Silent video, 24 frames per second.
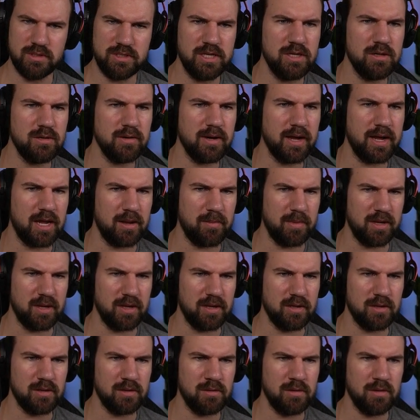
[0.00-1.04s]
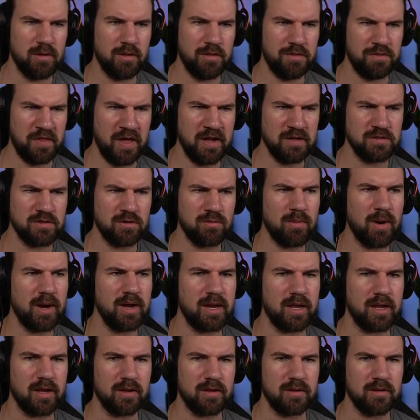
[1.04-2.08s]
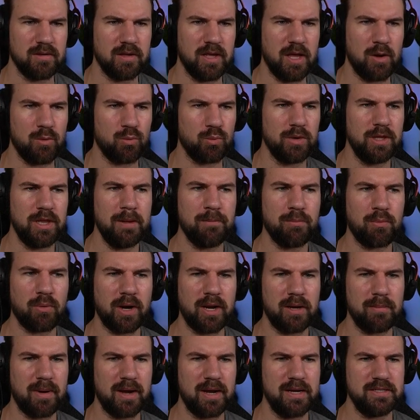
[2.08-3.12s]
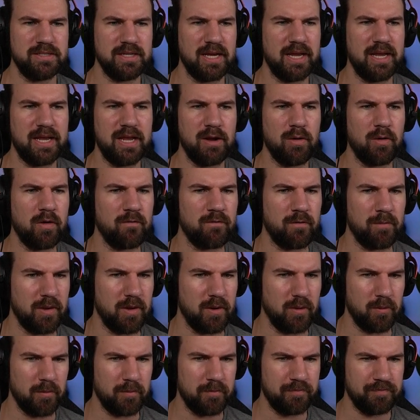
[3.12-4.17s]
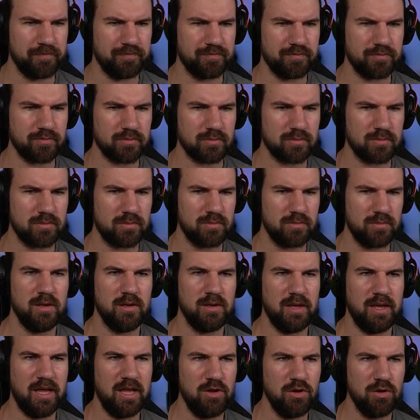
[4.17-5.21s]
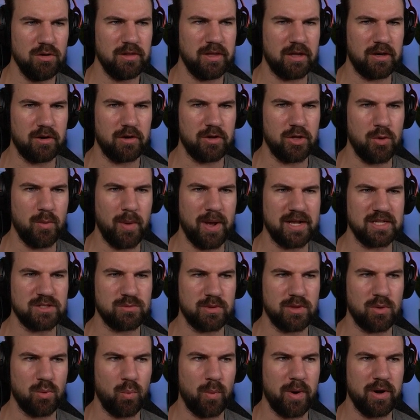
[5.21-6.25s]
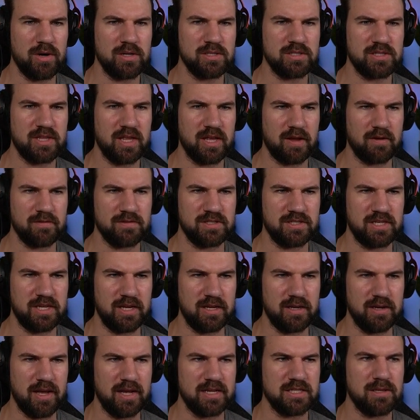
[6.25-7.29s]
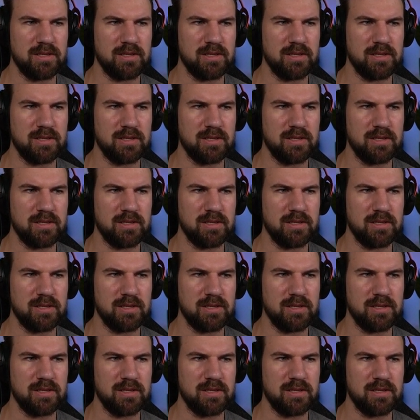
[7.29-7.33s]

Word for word: Dear Amy, thanks for writing. It really brightened my day hearing from you. In your letter, you asked what the weirdest thing I've seen